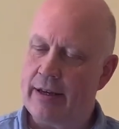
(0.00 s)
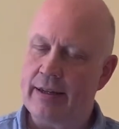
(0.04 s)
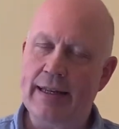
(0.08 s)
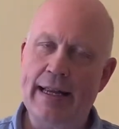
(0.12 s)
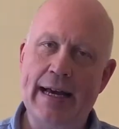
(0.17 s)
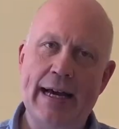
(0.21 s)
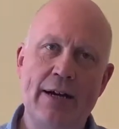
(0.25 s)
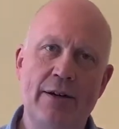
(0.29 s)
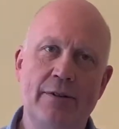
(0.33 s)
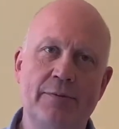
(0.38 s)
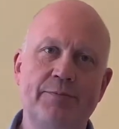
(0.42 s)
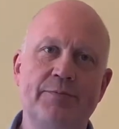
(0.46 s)

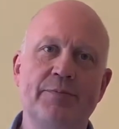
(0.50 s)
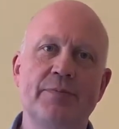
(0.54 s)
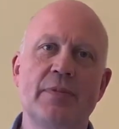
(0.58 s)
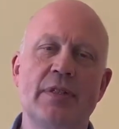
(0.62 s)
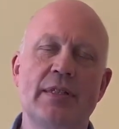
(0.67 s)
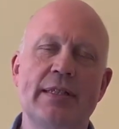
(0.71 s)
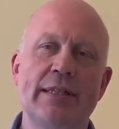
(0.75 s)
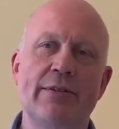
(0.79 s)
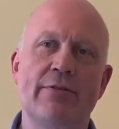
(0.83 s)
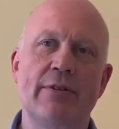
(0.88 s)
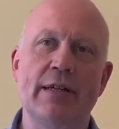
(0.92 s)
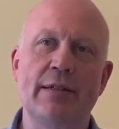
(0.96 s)
Now,
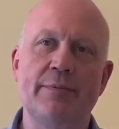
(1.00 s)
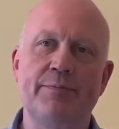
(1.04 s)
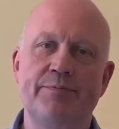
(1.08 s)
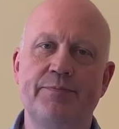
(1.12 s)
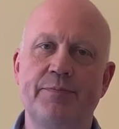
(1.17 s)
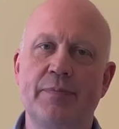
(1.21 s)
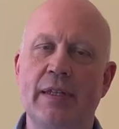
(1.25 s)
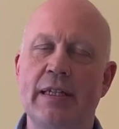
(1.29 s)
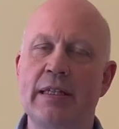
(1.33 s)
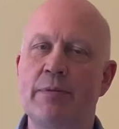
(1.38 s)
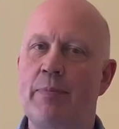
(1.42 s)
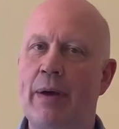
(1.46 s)
Syrah
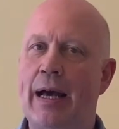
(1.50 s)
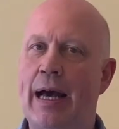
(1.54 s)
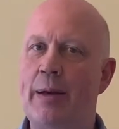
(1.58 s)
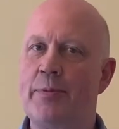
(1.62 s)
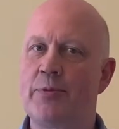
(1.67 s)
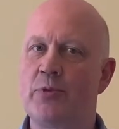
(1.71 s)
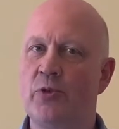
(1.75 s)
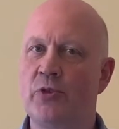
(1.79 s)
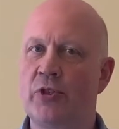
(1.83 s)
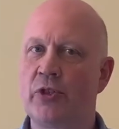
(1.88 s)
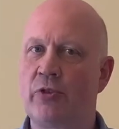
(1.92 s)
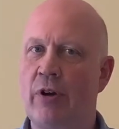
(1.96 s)
is perhaps
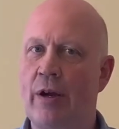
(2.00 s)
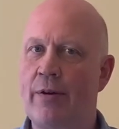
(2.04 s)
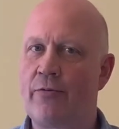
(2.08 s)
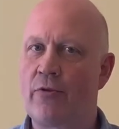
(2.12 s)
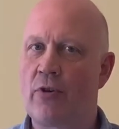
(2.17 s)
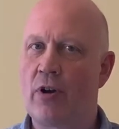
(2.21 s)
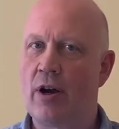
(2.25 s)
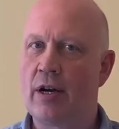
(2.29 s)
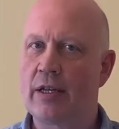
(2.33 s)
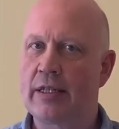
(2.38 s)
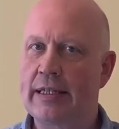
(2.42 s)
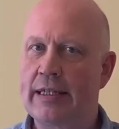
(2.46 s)
not a great
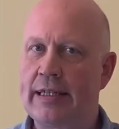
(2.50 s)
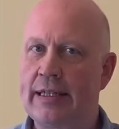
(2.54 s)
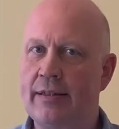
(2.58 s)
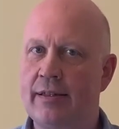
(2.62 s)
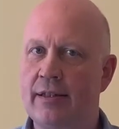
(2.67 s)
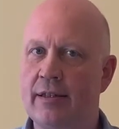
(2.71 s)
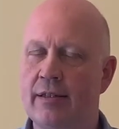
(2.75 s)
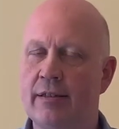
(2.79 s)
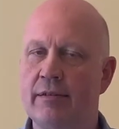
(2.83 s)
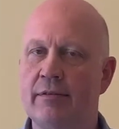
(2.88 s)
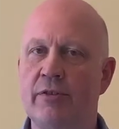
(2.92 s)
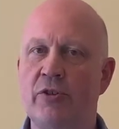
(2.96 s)
variety
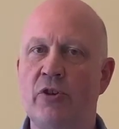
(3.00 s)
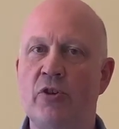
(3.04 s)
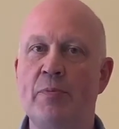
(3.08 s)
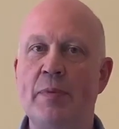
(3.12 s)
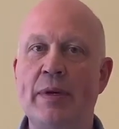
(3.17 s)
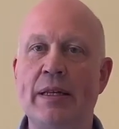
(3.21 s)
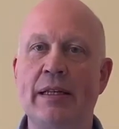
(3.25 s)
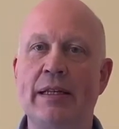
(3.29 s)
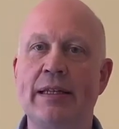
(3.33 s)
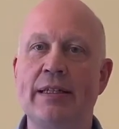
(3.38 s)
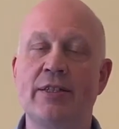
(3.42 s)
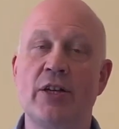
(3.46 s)
that you
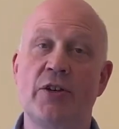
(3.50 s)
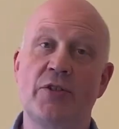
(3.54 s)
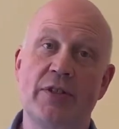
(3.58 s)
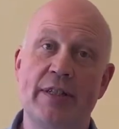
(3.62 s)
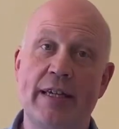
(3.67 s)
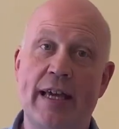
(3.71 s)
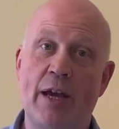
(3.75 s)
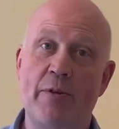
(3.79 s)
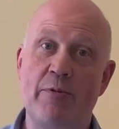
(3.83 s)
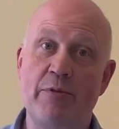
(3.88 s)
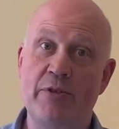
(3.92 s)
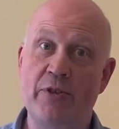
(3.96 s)
immediately
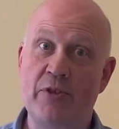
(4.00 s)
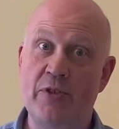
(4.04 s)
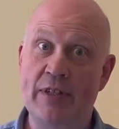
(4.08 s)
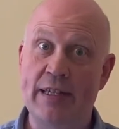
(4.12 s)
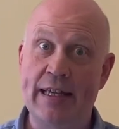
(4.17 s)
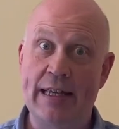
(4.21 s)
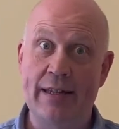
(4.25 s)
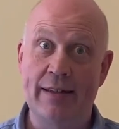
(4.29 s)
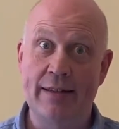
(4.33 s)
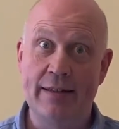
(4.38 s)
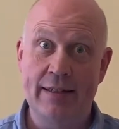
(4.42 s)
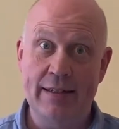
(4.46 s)
associate with New
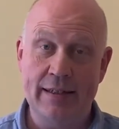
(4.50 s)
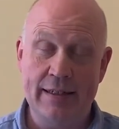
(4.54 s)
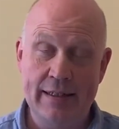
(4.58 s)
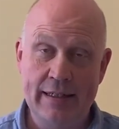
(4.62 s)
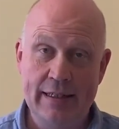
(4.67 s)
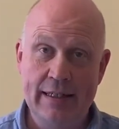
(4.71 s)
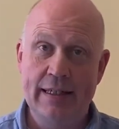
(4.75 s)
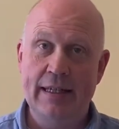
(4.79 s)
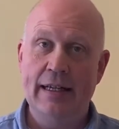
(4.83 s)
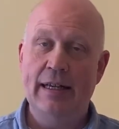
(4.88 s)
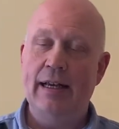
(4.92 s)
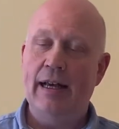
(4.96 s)
Zealand,
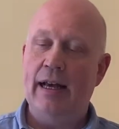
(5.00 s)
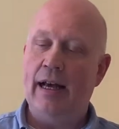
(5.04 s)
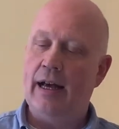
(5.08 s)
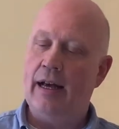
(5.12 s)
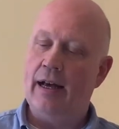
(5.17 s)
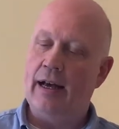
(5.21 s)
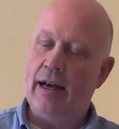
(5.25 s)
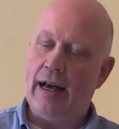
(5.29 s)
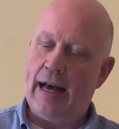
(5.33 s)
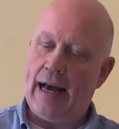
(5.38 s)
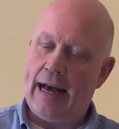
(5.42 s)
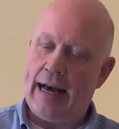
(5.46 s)

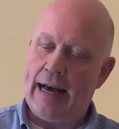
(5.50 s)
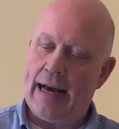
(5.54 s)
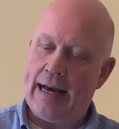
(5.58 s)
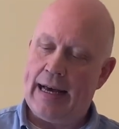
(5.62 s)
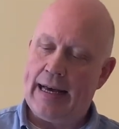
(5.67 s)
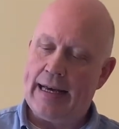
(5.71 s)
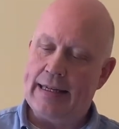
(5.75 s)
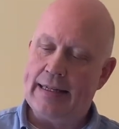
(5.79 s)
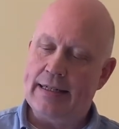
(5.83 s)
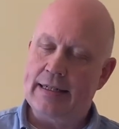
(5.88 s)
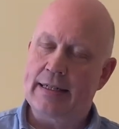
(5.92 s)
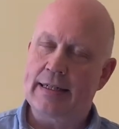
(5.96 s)

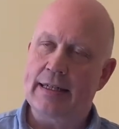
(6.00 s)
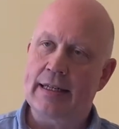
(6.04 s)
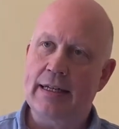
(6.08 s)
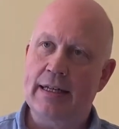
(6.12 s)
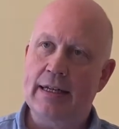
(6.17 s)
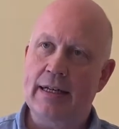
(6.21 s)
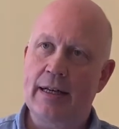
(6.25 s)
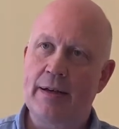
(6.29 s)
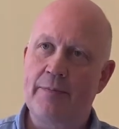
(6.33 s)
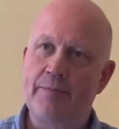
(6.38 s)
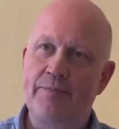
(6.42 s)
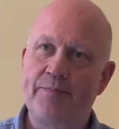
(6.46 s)

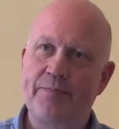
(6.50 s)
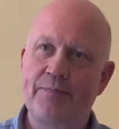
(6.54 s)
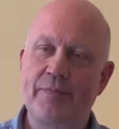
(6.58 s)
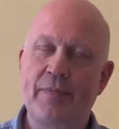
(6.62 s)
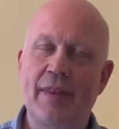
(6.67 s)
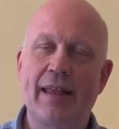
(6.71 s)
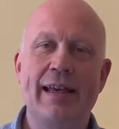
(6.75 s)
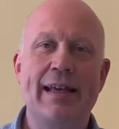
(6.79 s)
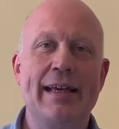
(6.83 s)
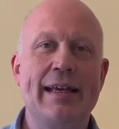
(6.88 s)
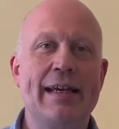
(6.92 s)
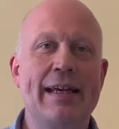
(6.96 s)
and
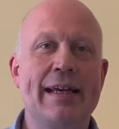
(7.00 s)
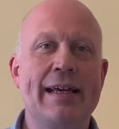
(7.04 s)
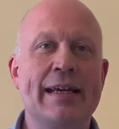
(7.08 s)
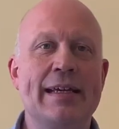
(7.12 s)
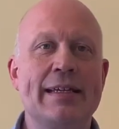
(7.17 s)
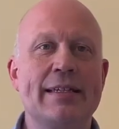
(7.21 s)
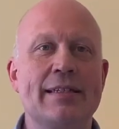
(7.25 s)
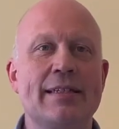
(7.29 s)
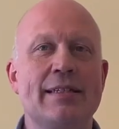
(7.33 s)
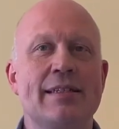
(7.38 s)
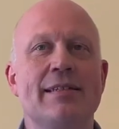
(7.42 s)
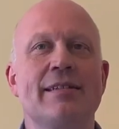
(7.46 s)

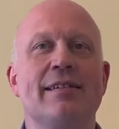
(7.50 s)
it